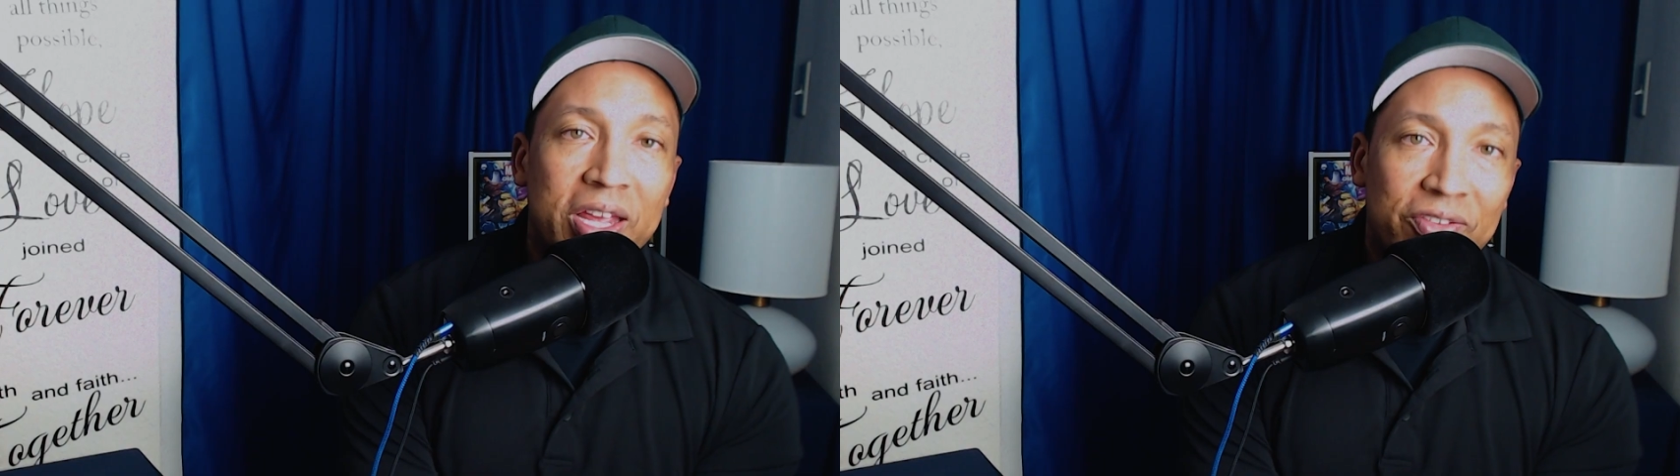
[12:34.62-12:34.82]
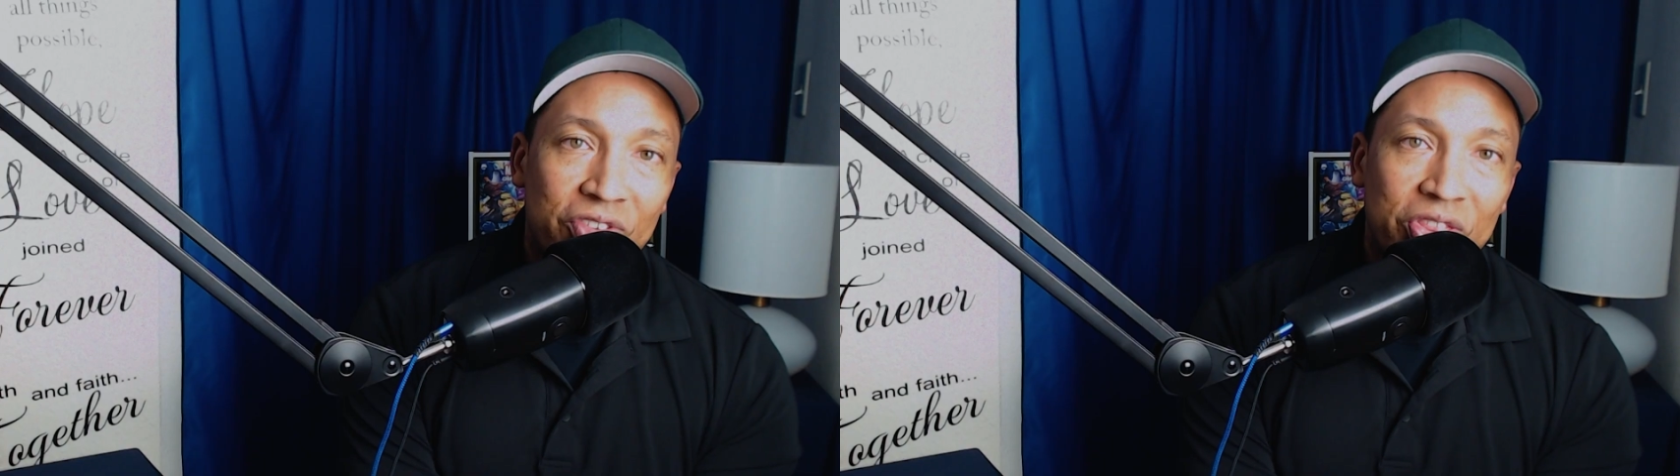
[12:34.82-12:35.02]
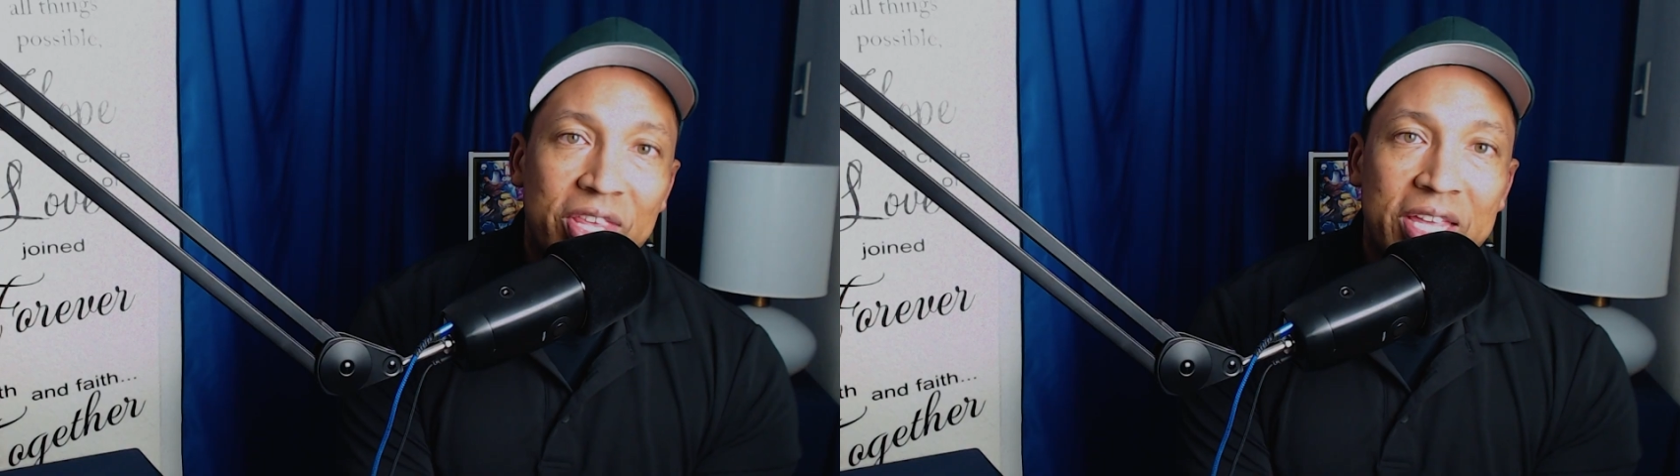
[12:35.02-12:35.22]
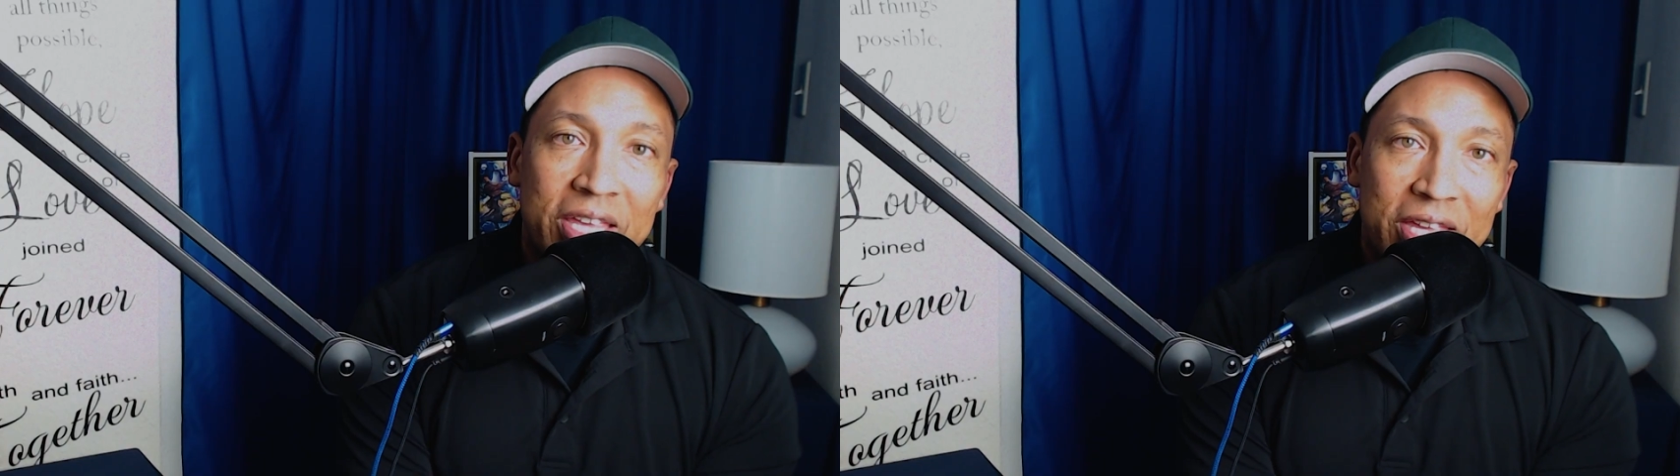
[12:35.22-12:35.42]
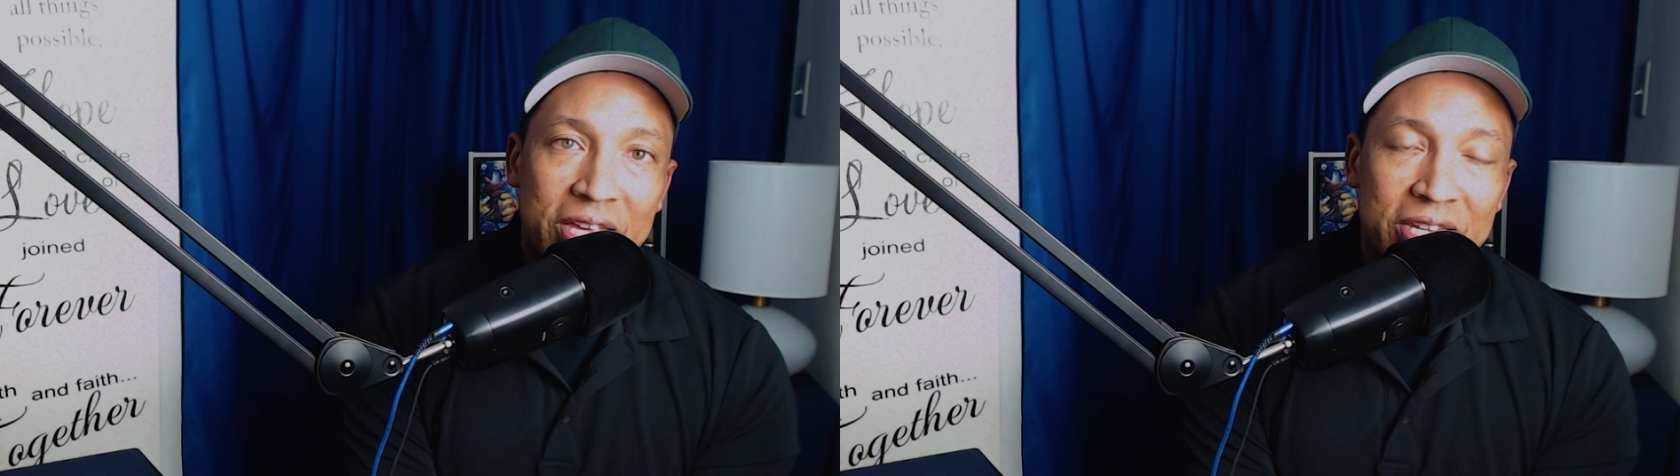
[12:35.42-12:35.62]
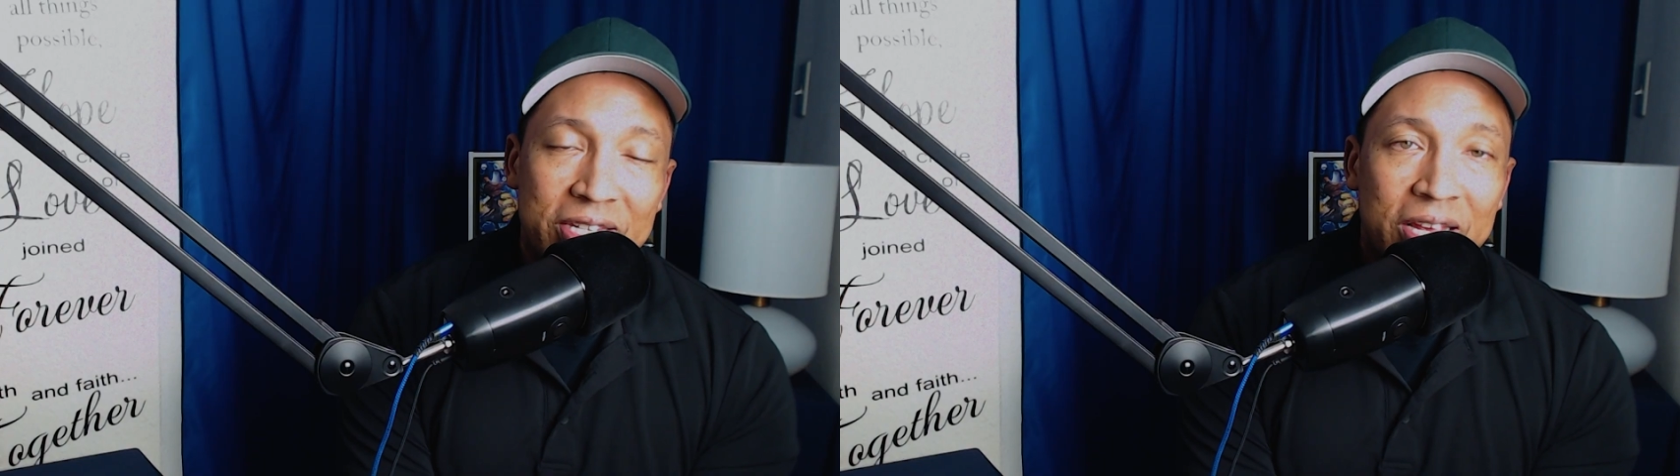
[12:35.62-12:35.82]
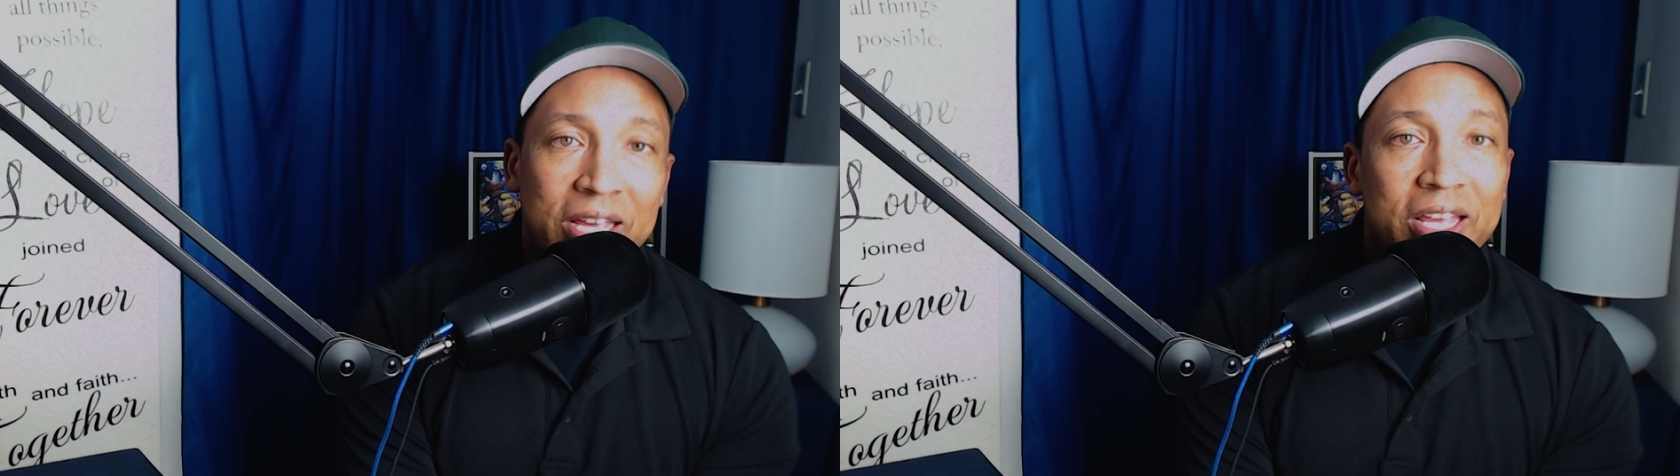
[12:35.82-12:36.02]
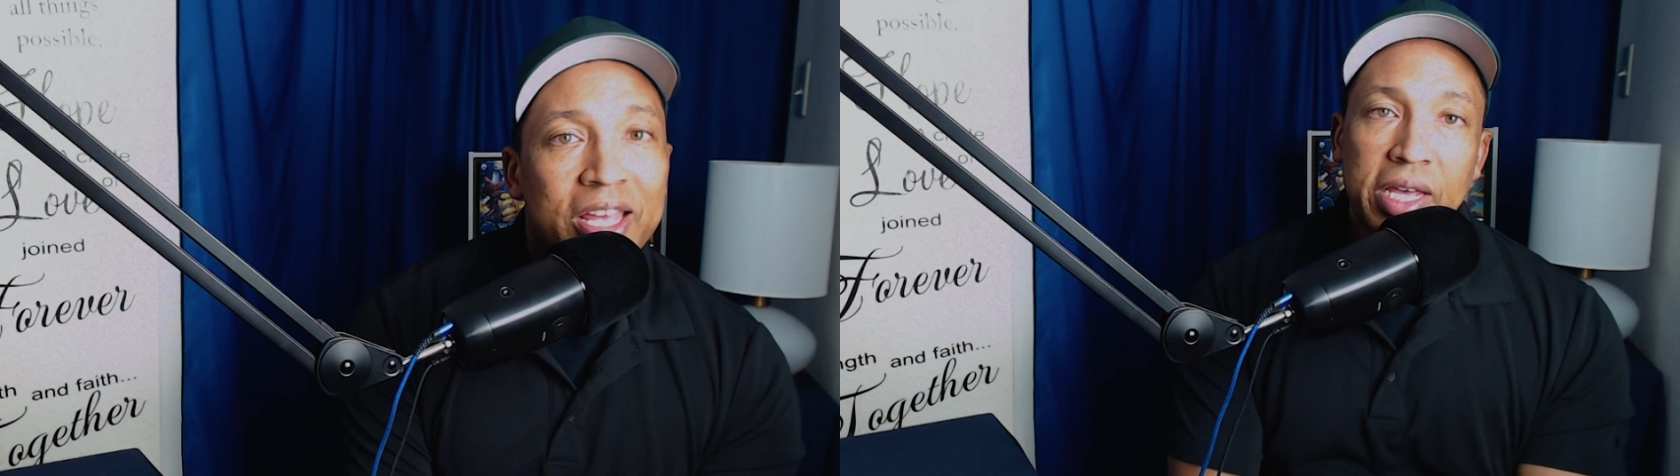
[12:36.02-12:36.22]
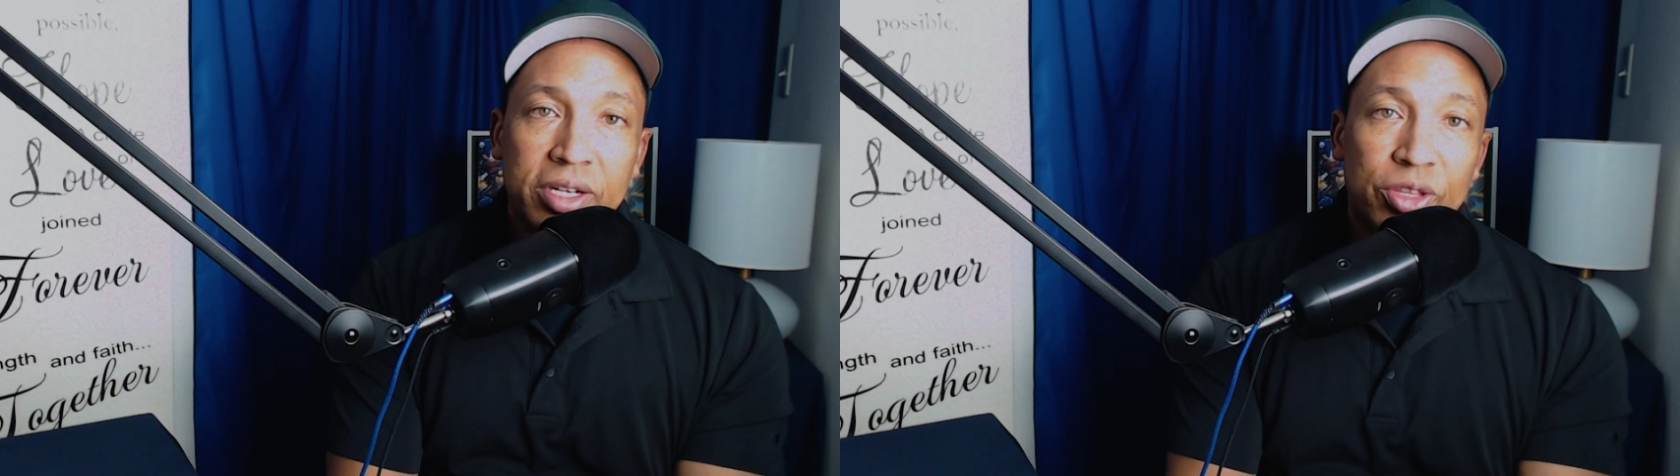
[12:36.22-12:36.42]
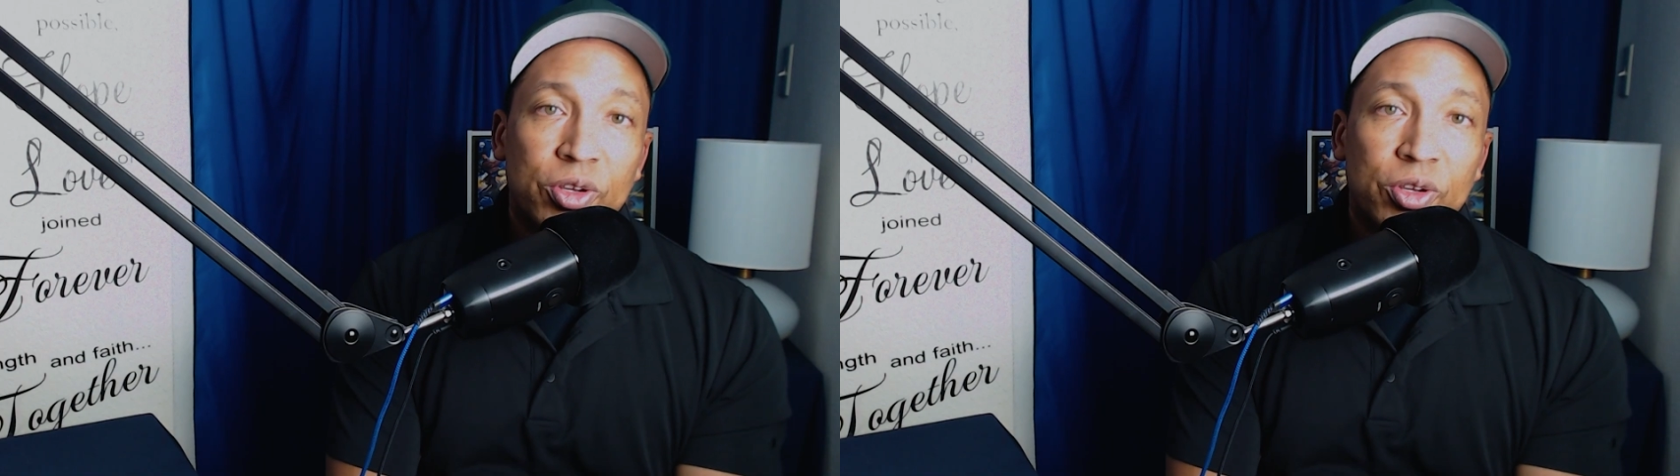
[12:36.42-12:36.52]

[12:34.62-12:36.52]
everything is. And another